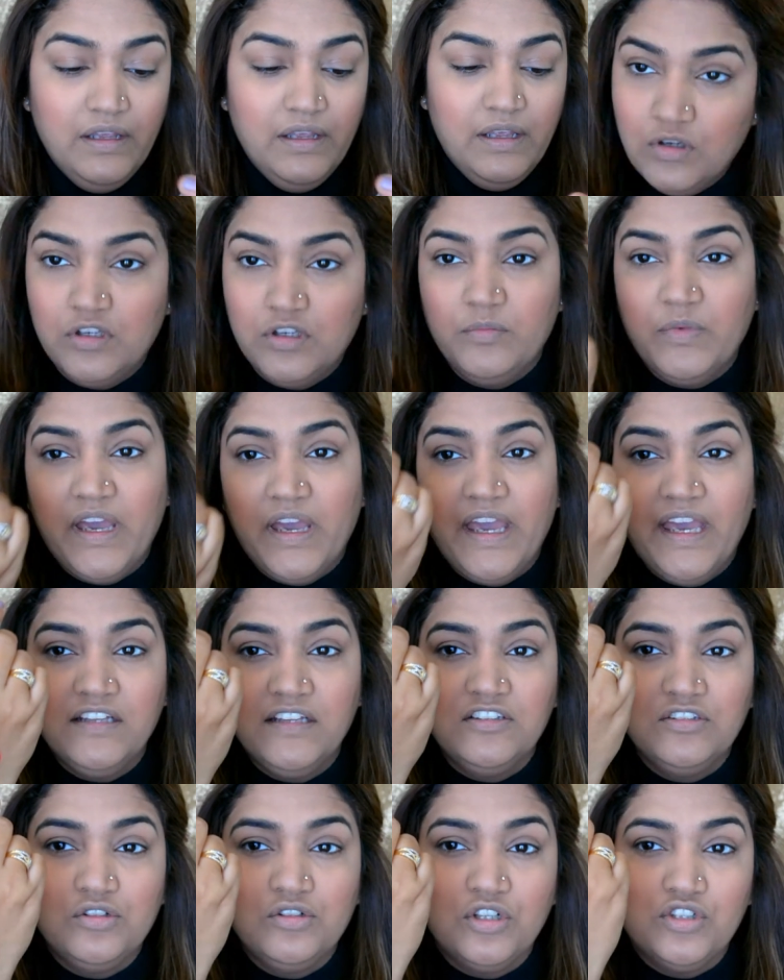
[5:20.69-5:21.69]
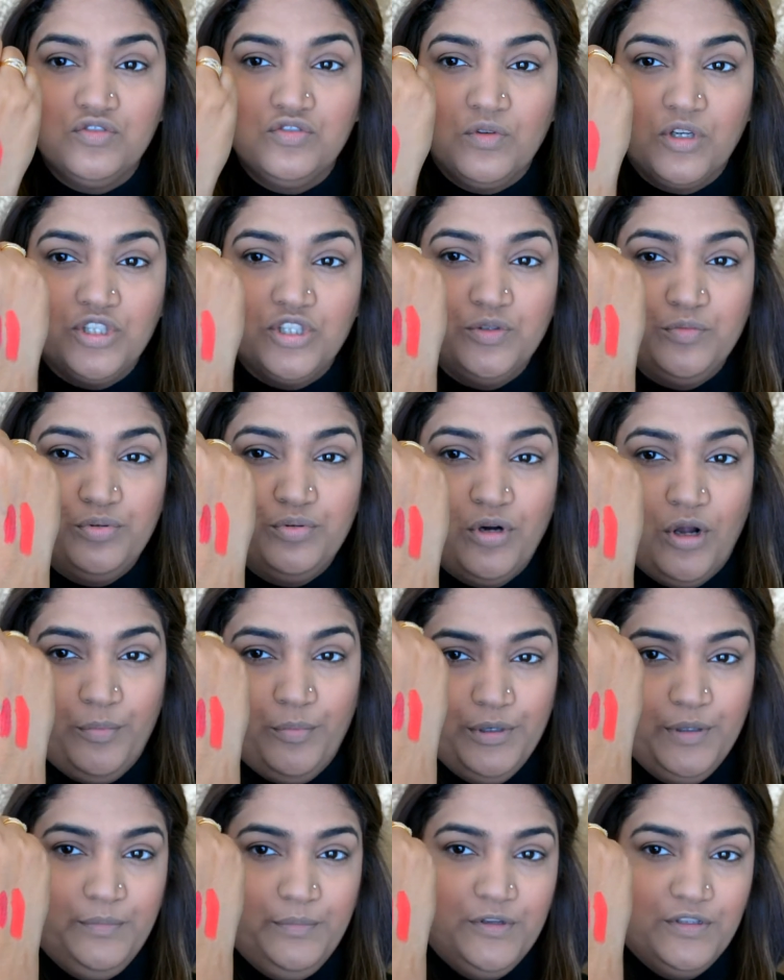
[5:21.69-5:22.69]
Okay, my hands are not swatching
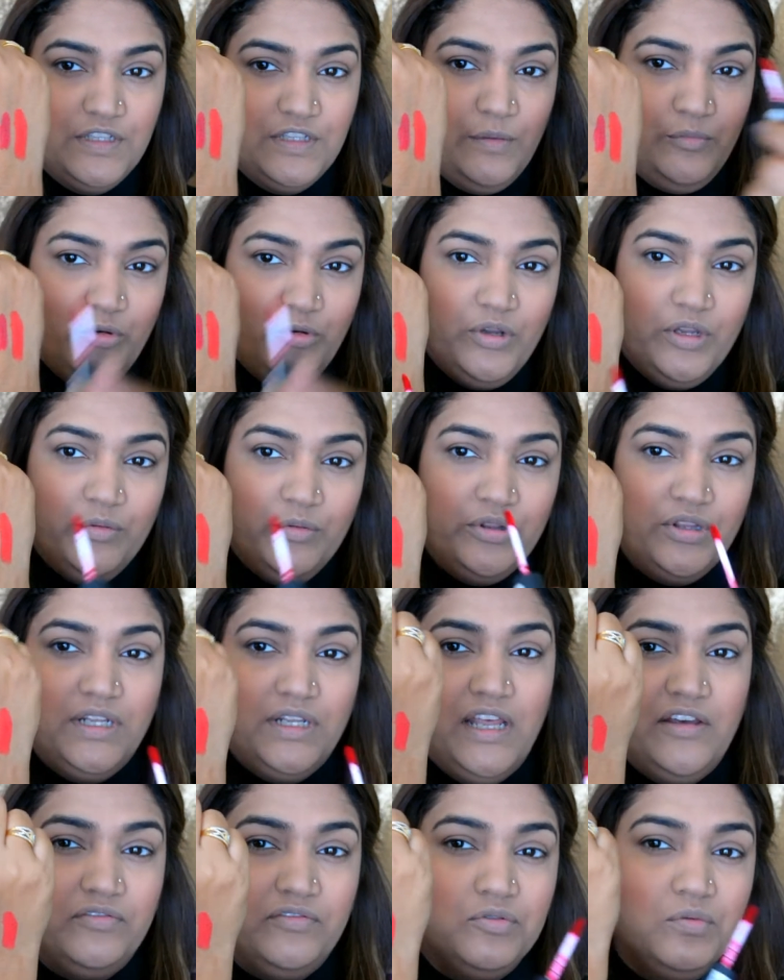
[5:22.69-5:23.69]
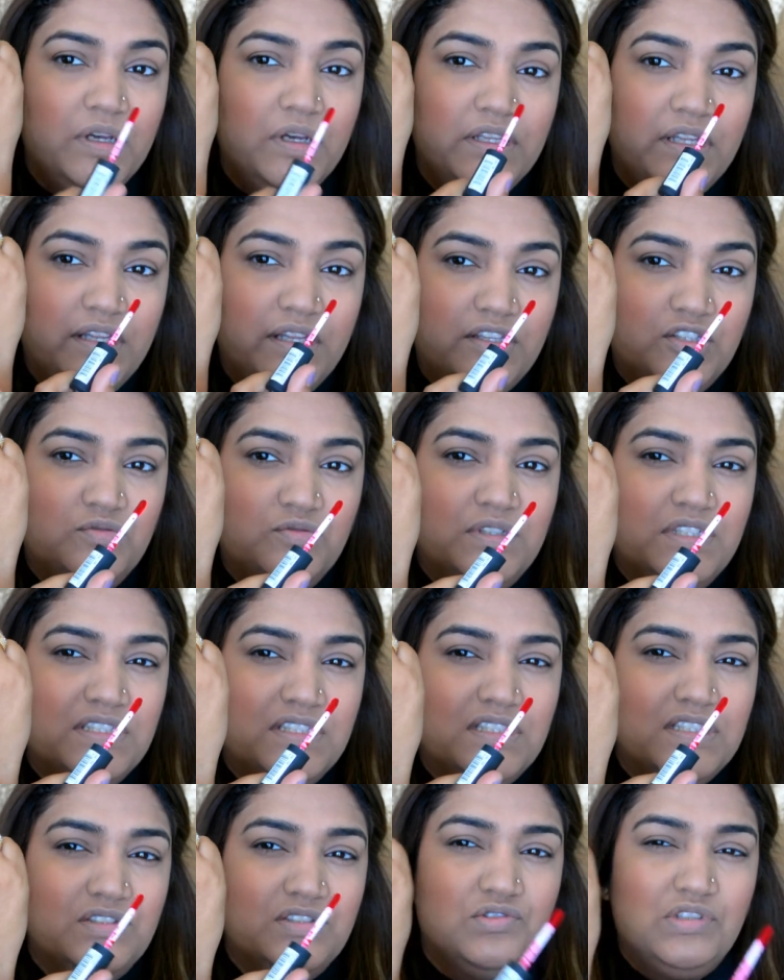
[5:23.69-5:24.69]
properly because I'm doing it with the left one, and this one is
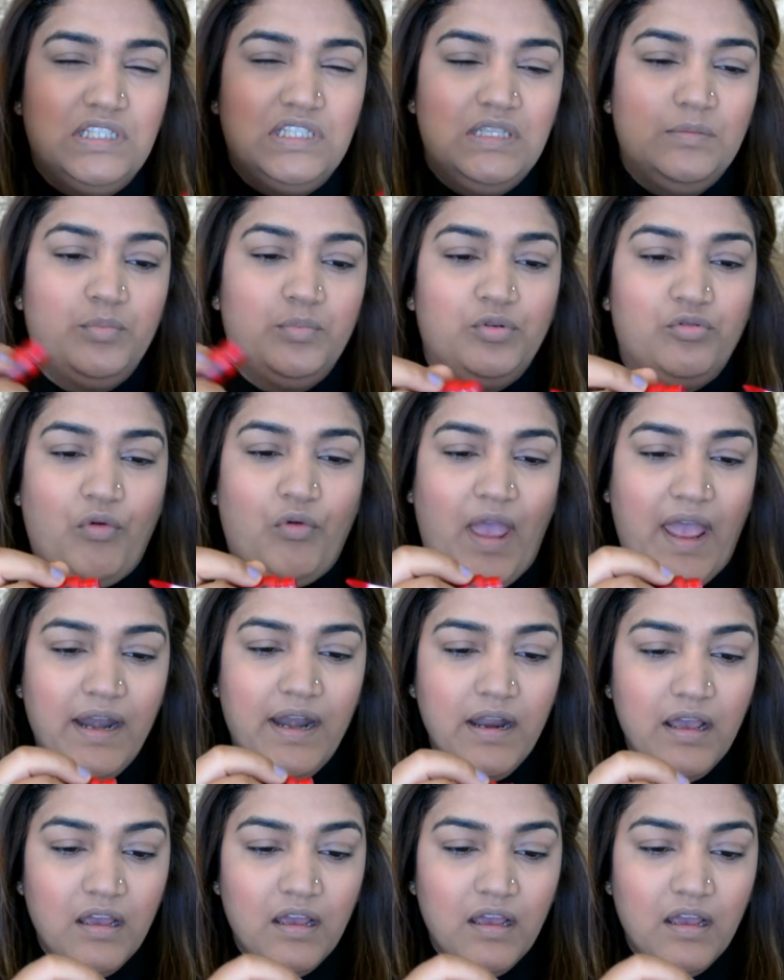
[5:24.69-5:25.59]
this deep red.